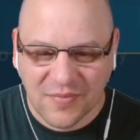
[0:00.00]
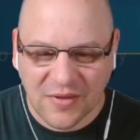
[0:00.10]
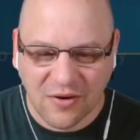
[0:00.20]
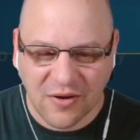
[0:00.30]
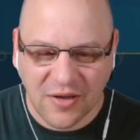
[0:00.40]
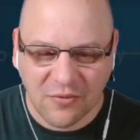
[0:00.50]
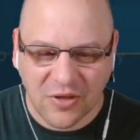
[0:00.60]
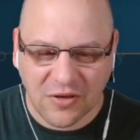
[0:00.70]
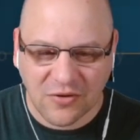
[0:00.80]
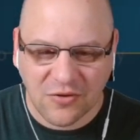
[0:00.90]
All right, we
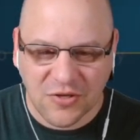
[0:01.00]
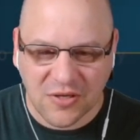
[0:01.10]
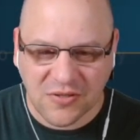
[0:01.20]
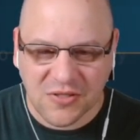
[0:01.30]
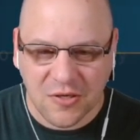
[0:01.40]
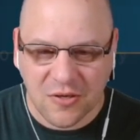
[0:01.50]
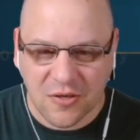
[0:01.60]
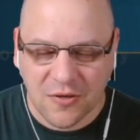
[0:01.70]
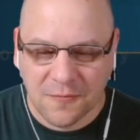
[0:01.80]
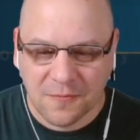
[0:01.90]
get 2 chests
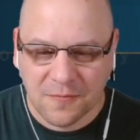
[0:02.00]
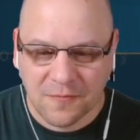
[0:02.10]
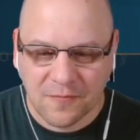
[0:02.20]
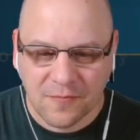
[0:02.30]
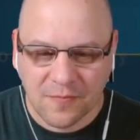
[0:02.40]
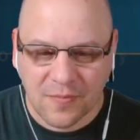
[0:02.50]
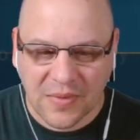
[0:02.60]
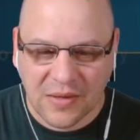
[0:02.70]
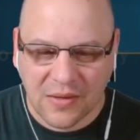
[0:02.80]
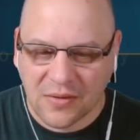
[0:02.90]
here.
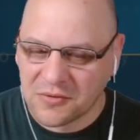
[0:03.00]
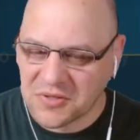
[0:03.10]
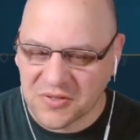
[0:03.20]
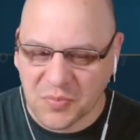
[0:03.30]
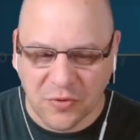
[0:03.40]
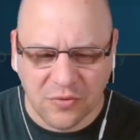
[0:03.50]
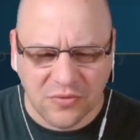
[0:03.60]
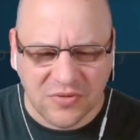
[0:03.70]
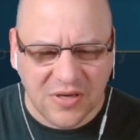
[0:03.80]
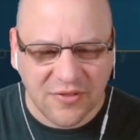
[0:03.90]
Just
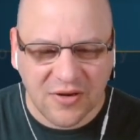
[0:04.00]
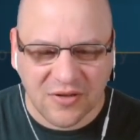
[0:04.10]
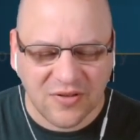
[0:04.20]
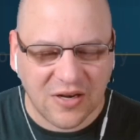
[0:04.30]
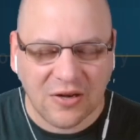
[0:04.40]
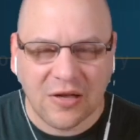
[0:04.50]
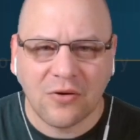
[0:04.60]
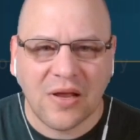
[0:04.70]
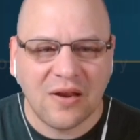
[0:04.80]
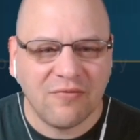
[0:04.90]
bruised, nothing exciting. No,
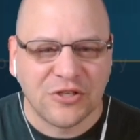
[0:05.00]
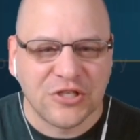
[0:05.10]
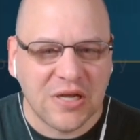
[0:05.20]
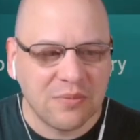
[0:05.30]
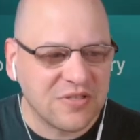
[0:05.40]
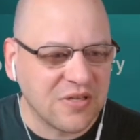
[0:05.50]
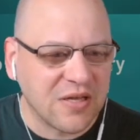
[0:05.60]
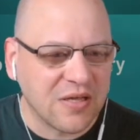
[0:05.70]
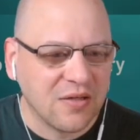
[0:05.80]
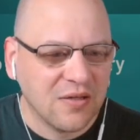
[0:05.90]
not even gems
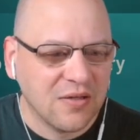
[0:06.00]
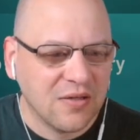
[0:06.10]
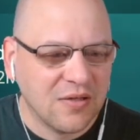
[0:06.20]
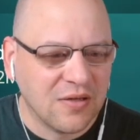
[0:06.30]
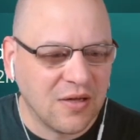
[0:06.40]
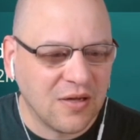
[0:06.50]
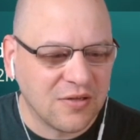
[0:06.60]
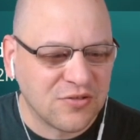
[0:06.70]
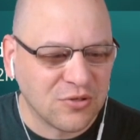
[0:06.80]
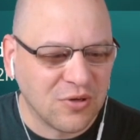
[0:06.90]
today.
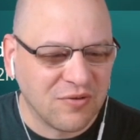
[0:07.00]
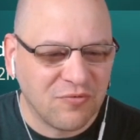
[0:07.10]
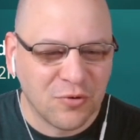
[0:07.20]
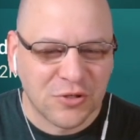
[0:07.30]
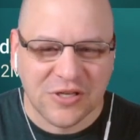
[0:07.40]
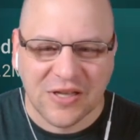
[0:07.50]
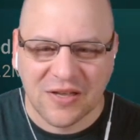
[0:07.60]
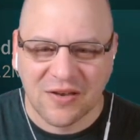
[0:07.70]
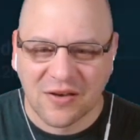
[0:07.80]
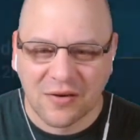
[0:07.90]
So
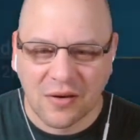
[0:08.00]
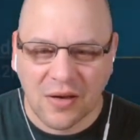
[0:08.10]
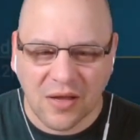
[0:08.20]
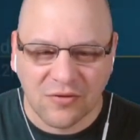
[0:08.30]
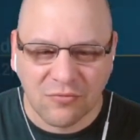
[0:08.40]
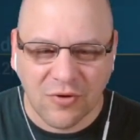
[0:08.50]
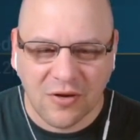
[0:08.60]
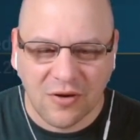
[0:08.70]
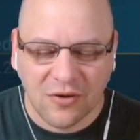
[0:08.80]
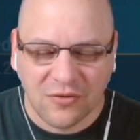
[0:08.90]
unfortunately, I guess
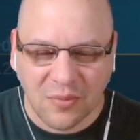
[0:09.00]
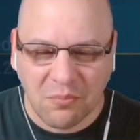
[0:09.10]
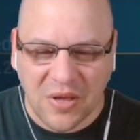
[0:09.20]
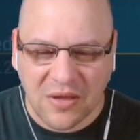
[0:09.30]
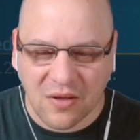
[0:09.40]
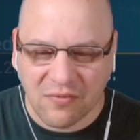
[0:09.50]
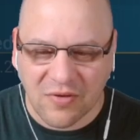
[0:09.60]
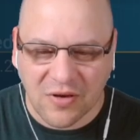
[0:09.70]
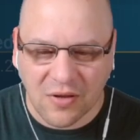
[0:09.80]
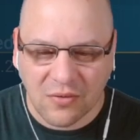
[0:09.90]
Raid knows I'm making a
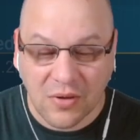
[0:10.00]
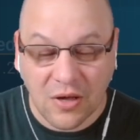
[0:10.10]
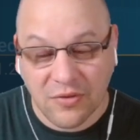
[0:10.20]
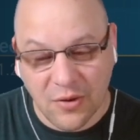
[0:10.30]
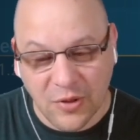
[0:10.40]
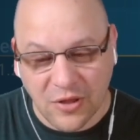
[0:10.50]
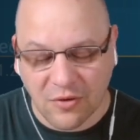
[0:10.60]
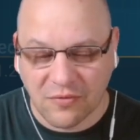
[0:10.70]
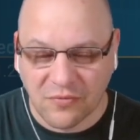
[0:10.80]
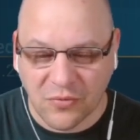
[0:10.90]
video. Oh, there we
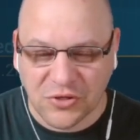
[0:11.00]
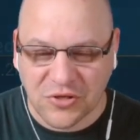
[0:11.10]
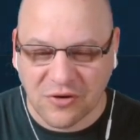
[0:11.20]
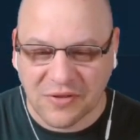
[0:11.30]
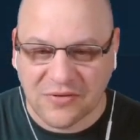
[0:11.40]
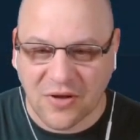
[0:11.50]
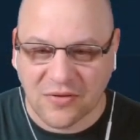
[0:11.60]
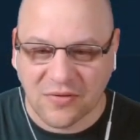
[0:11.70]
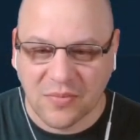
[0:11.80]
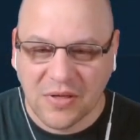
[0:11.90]
go. Void shard. That's
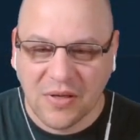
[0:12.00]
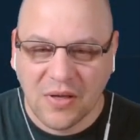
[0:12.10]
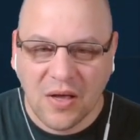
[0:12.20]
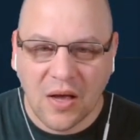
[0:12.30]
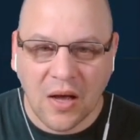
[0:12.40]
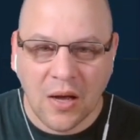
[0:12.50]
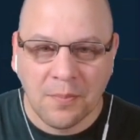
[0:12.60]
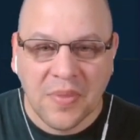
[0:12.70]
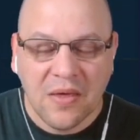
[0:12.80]
awesome. I